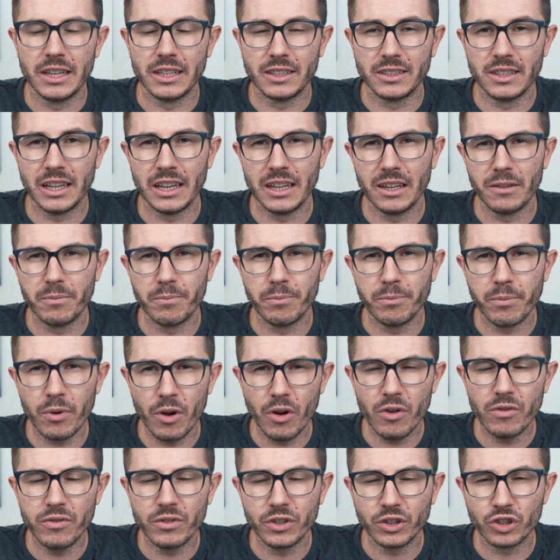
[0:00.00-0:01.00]
is that
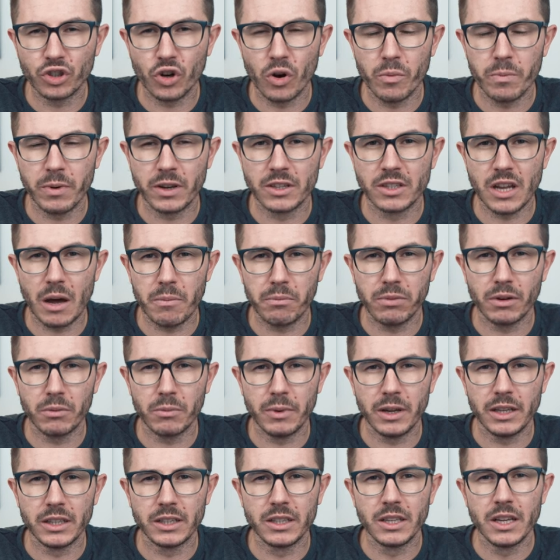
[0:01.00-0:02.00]
both nootropic
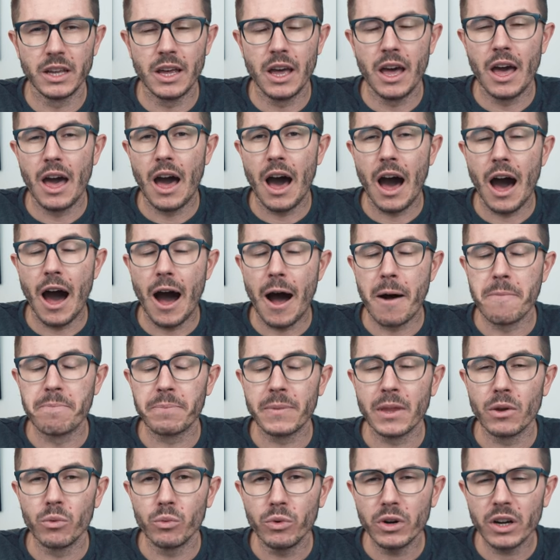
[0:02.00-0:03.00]
supplements
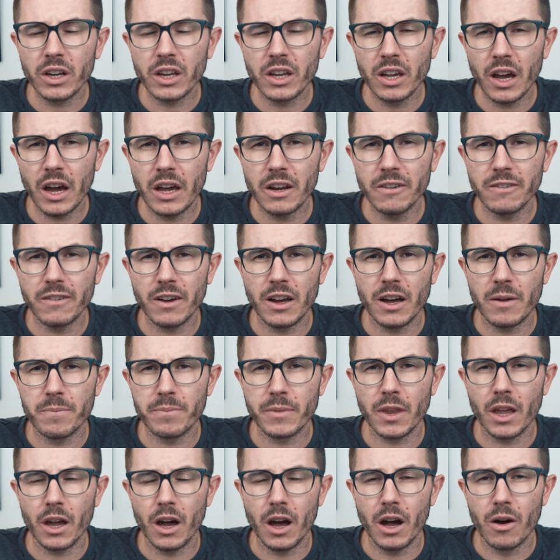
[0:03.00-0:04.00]
um, were kind of a,
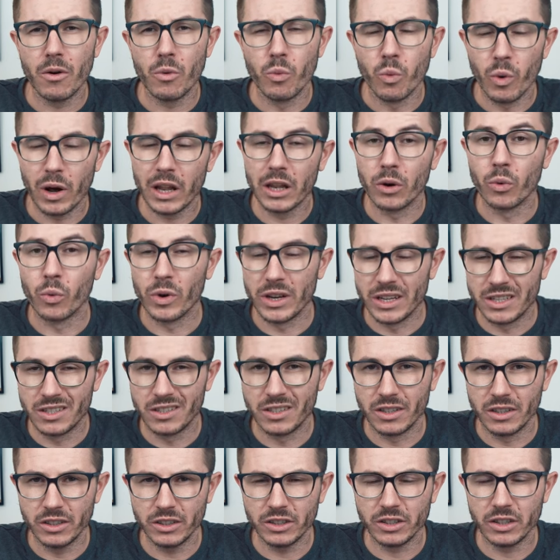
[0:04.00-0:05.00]
uh, uh, well
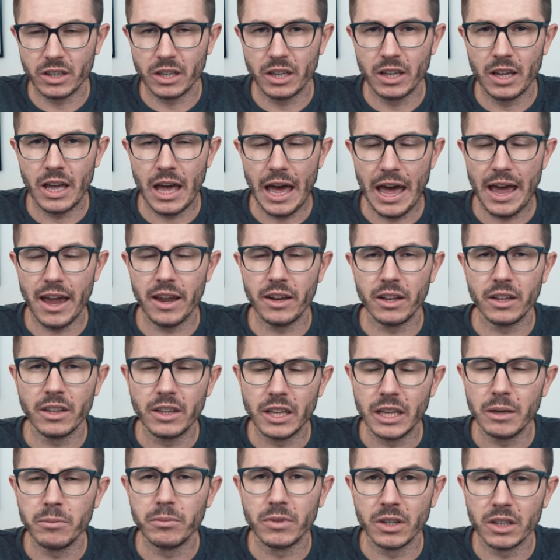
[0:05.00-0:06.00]
researched and the
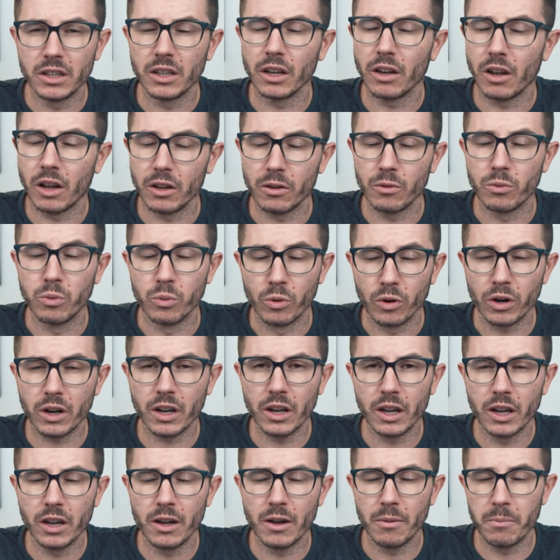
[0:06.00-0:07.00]
team did a lot of
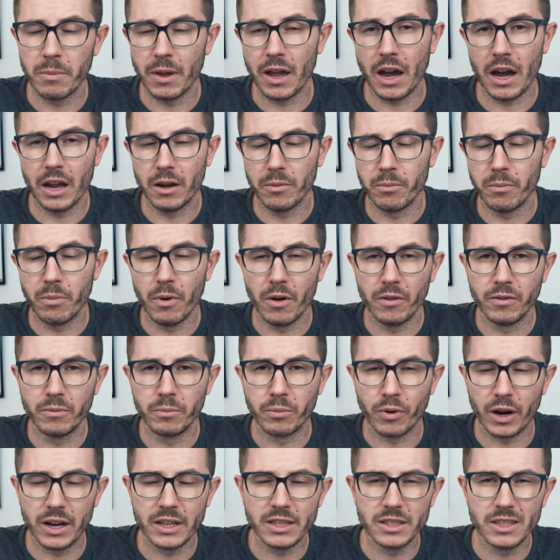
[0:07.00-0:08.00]
work behind
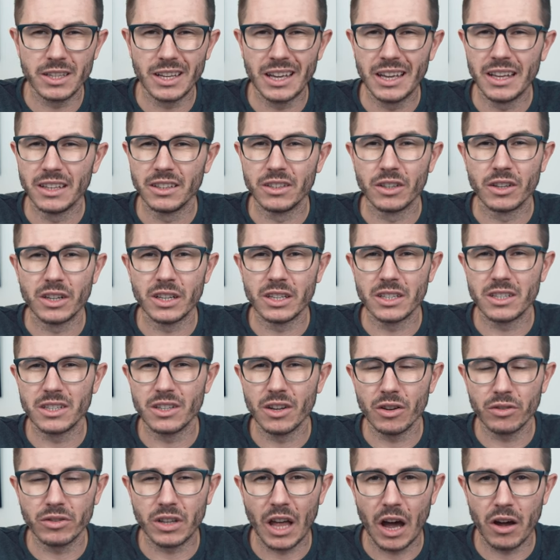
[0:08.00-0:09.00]
both brands. There is
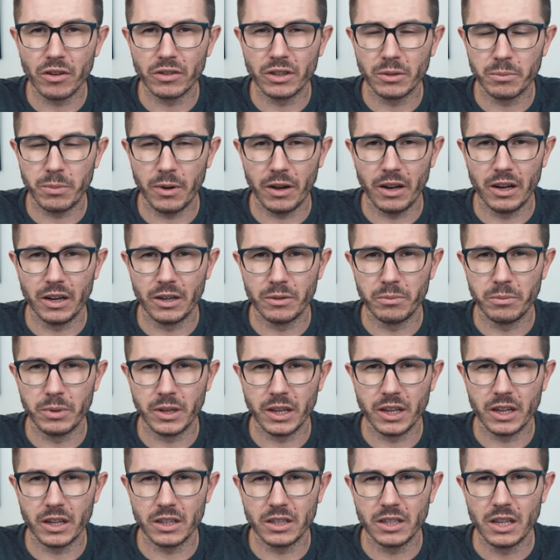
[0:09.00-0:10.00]
no doubt about it
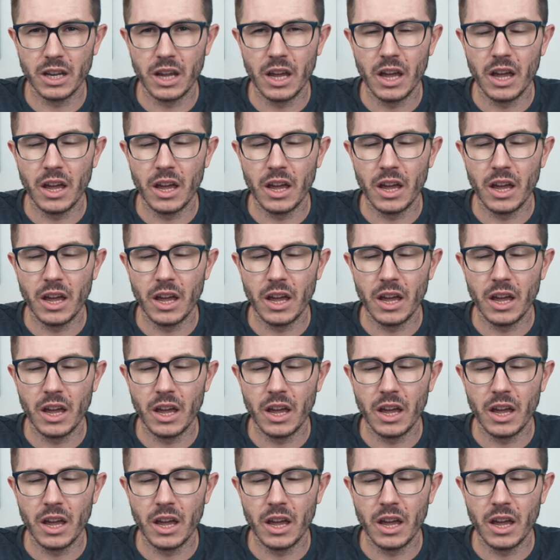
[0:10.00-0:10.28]
because